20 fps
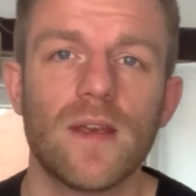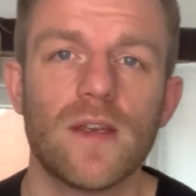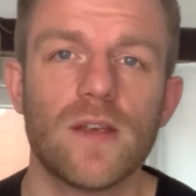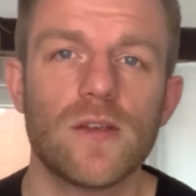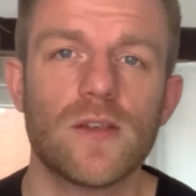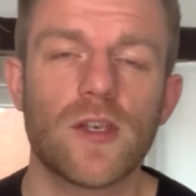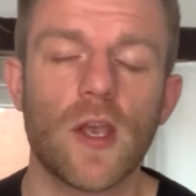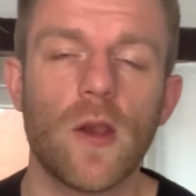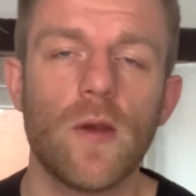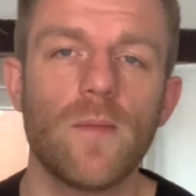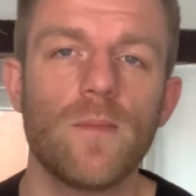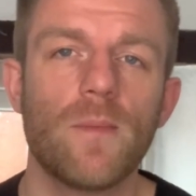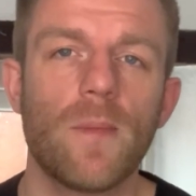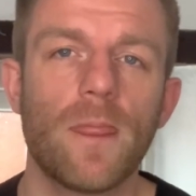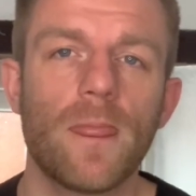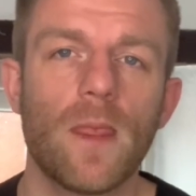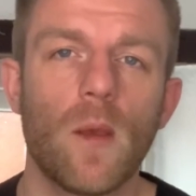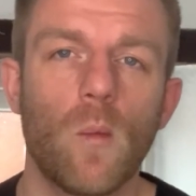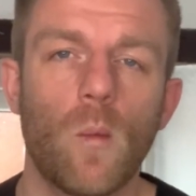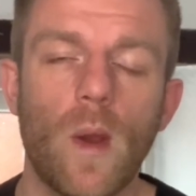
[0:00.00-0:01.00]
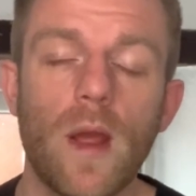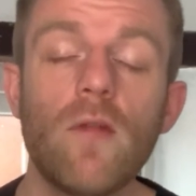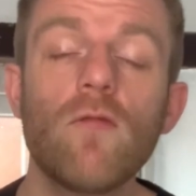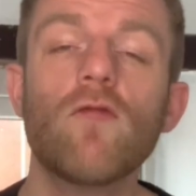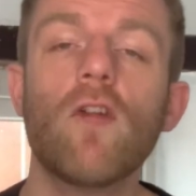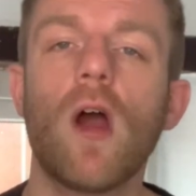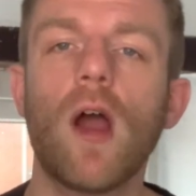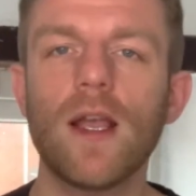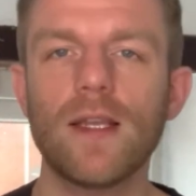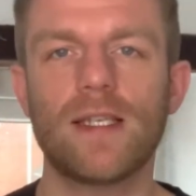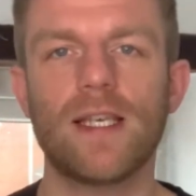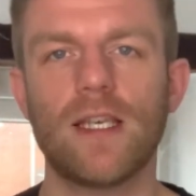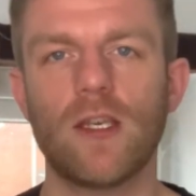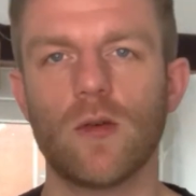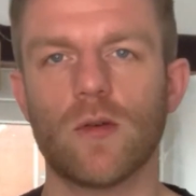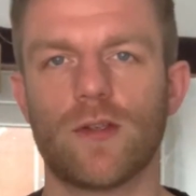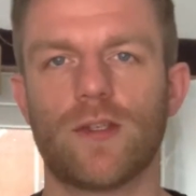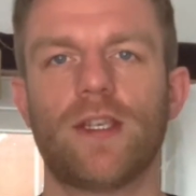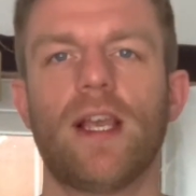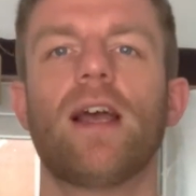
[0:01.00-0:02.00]
So when writing
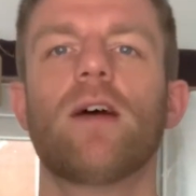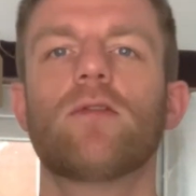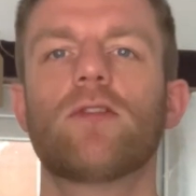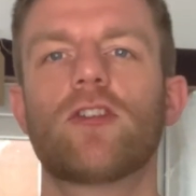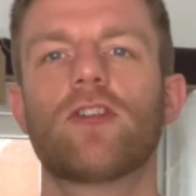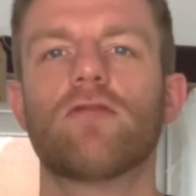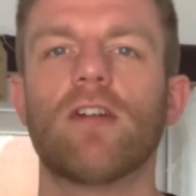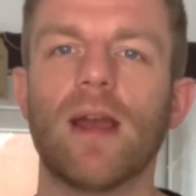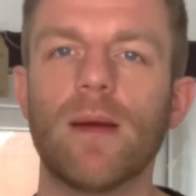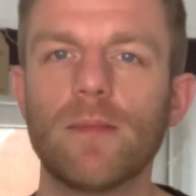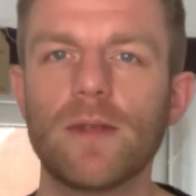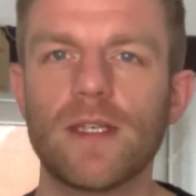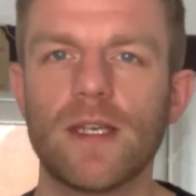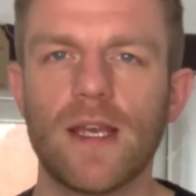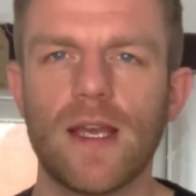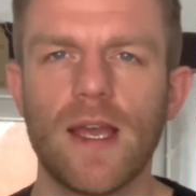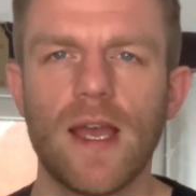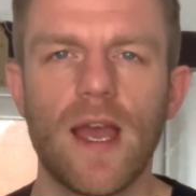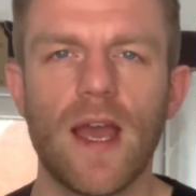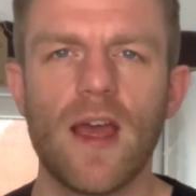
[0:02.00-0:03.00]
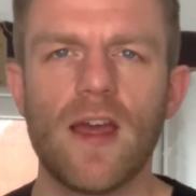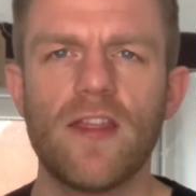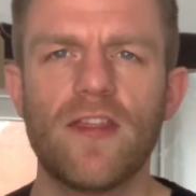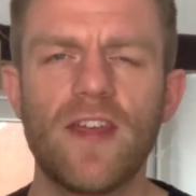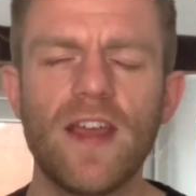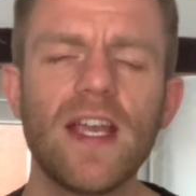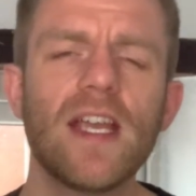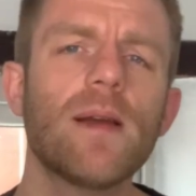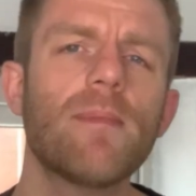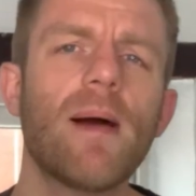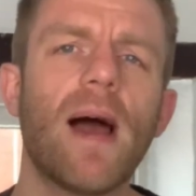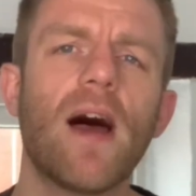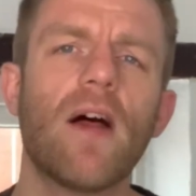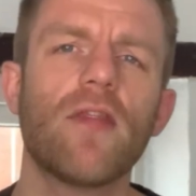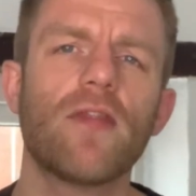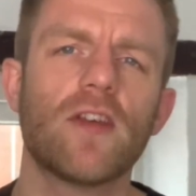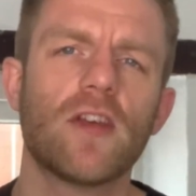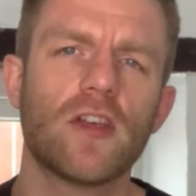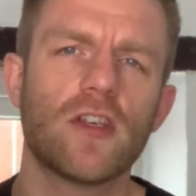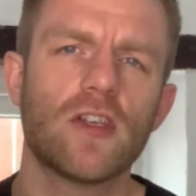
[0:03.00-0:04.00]
your sales script, think
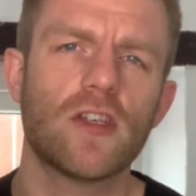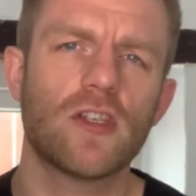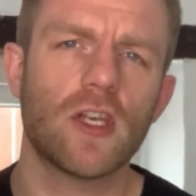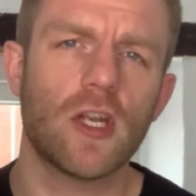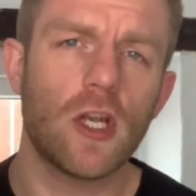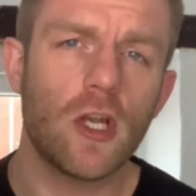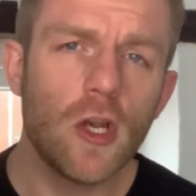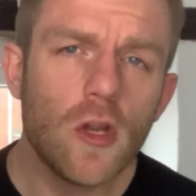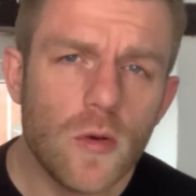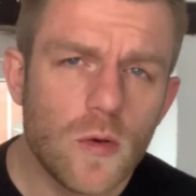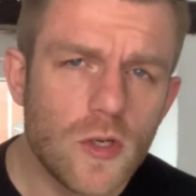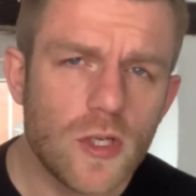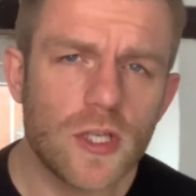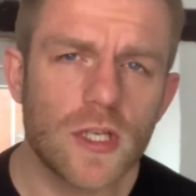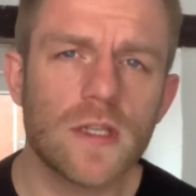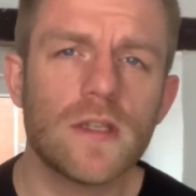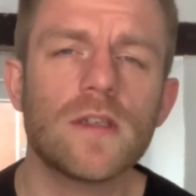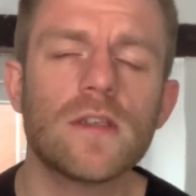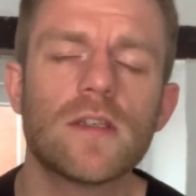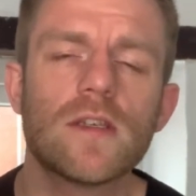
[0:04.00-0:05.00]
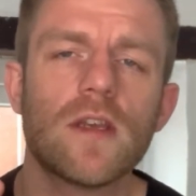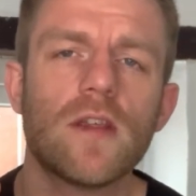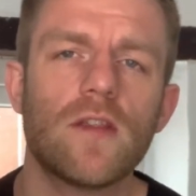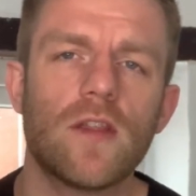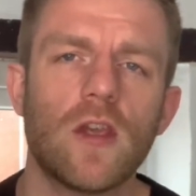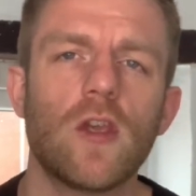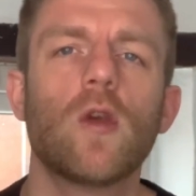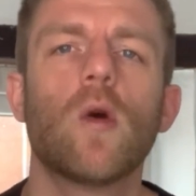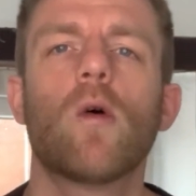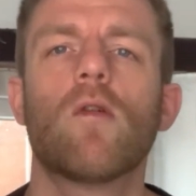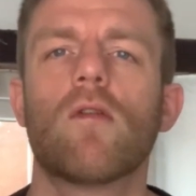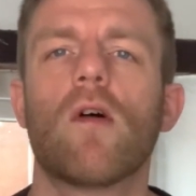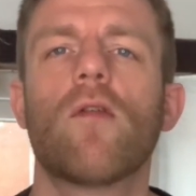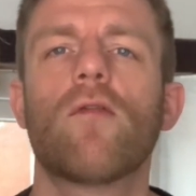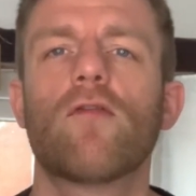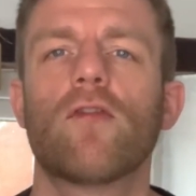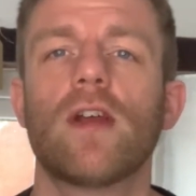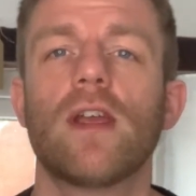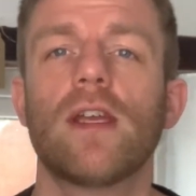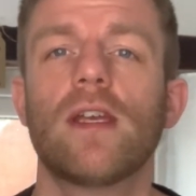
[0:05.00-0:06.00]
about the solutions that your
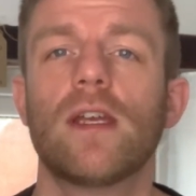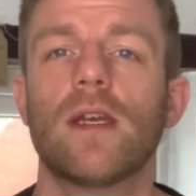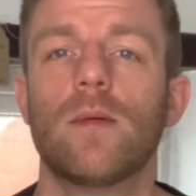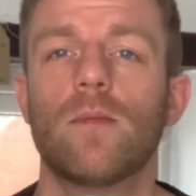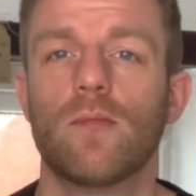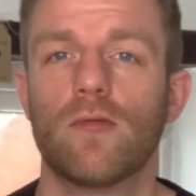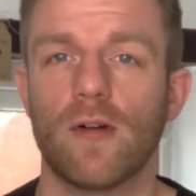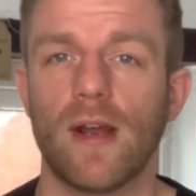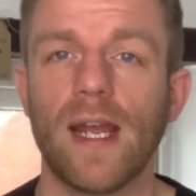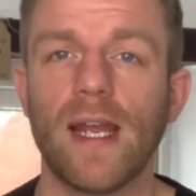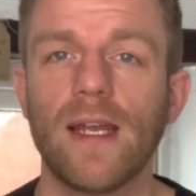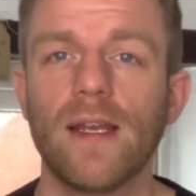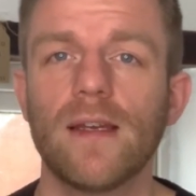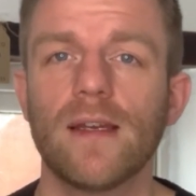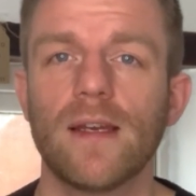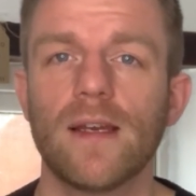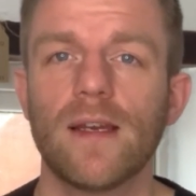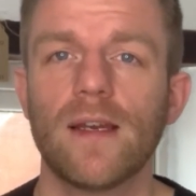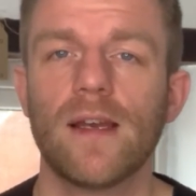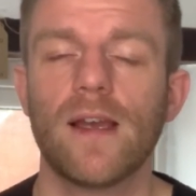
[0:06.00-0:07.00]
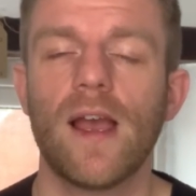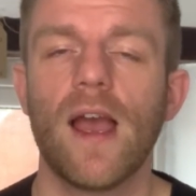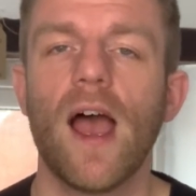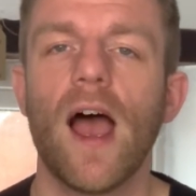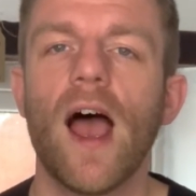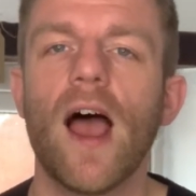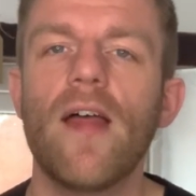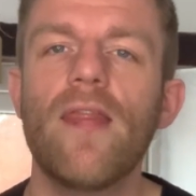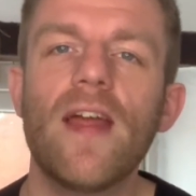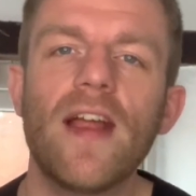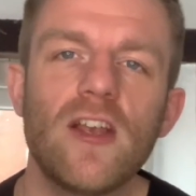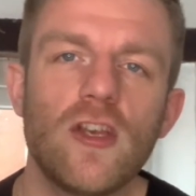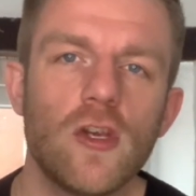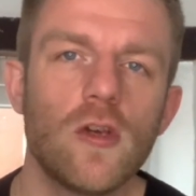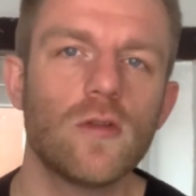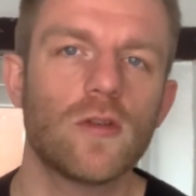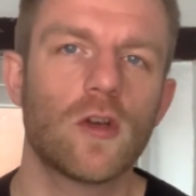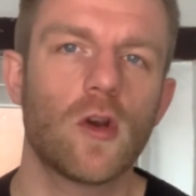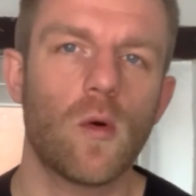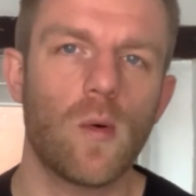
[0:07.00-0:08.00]
offering can bring and then
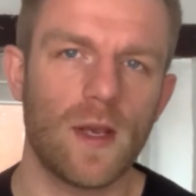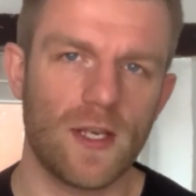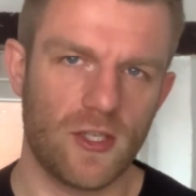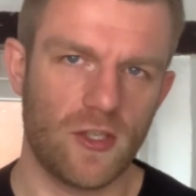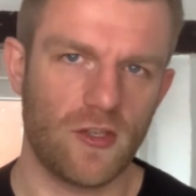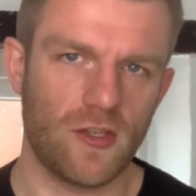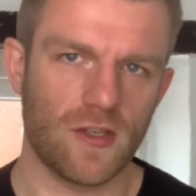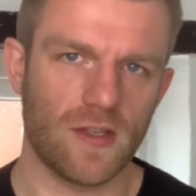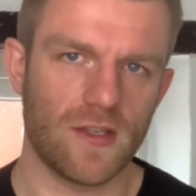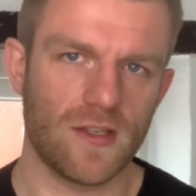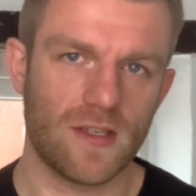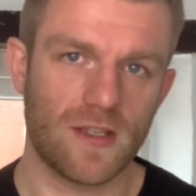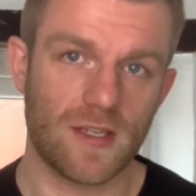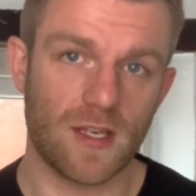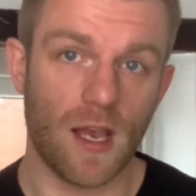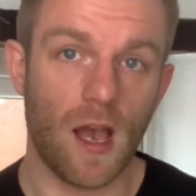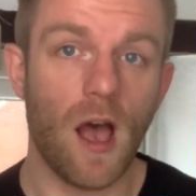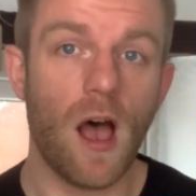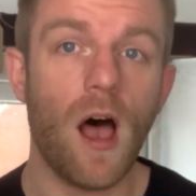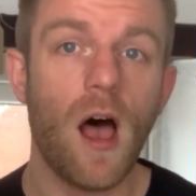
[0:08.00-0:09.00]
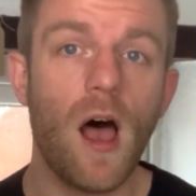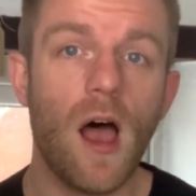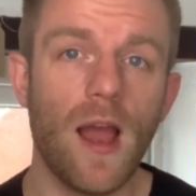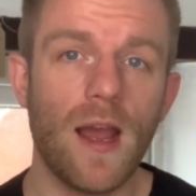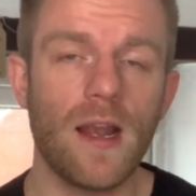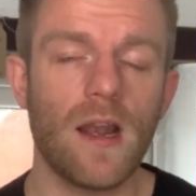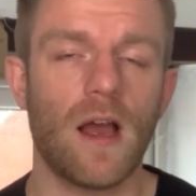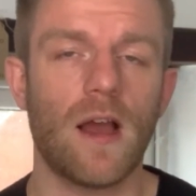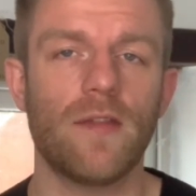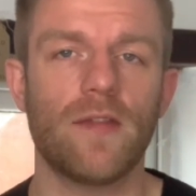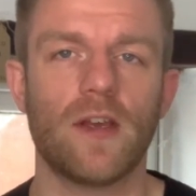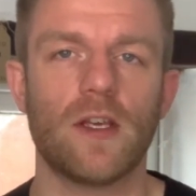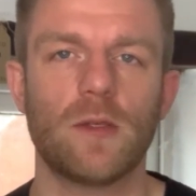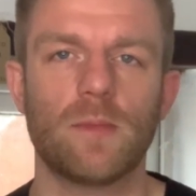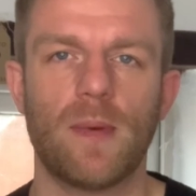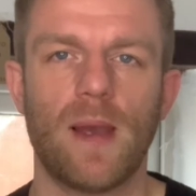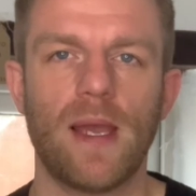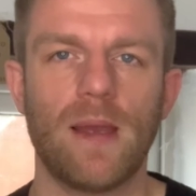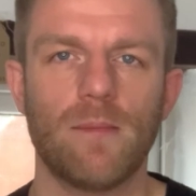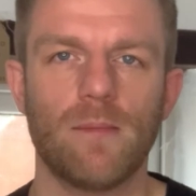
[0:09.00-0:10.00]
use questions to highlight those
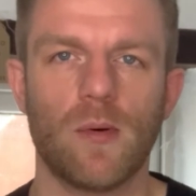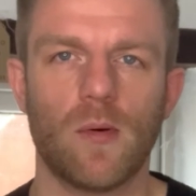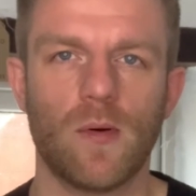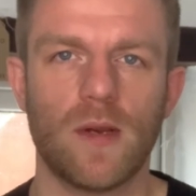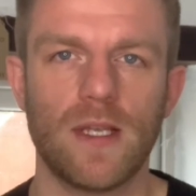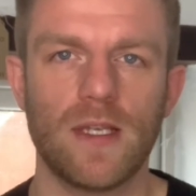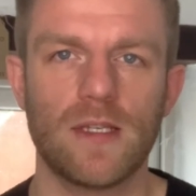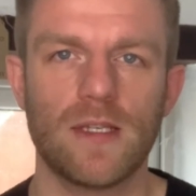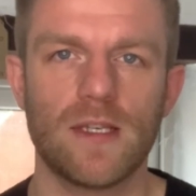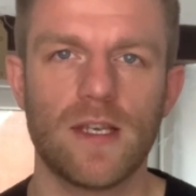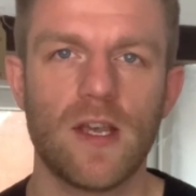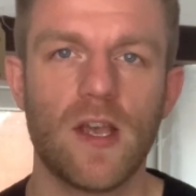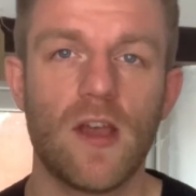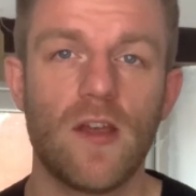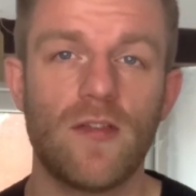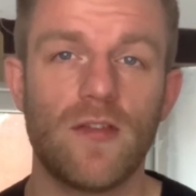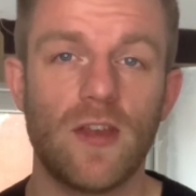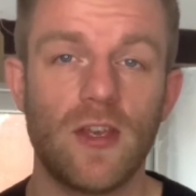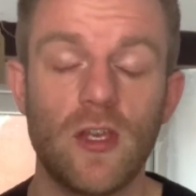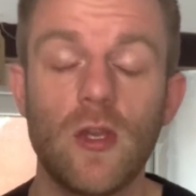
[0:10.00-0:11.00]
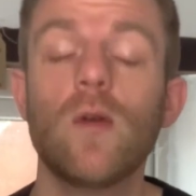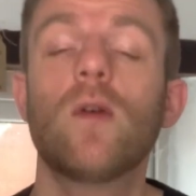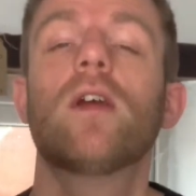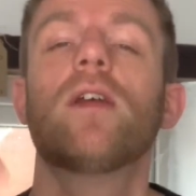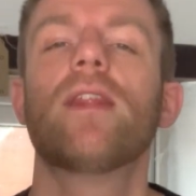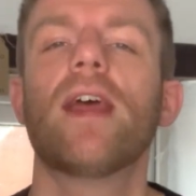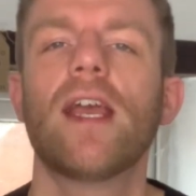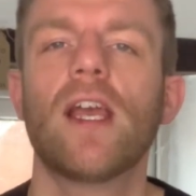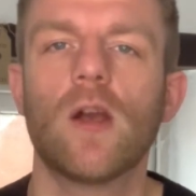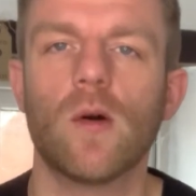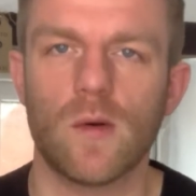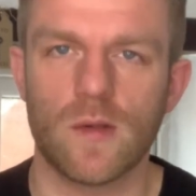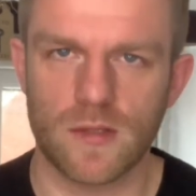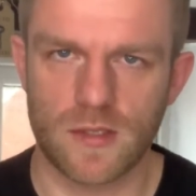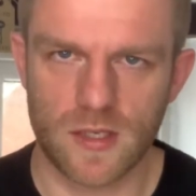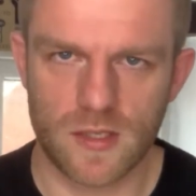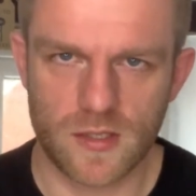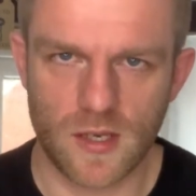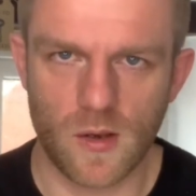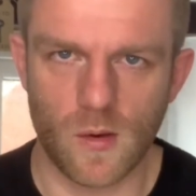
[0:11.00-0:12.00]
pain points that you can then go on
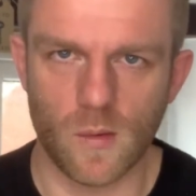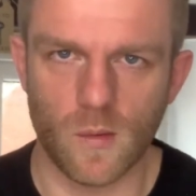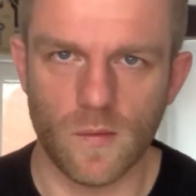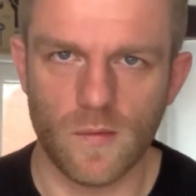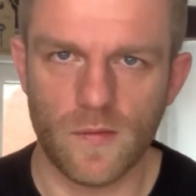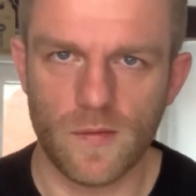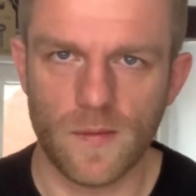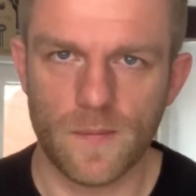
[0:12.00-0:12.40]
to solve.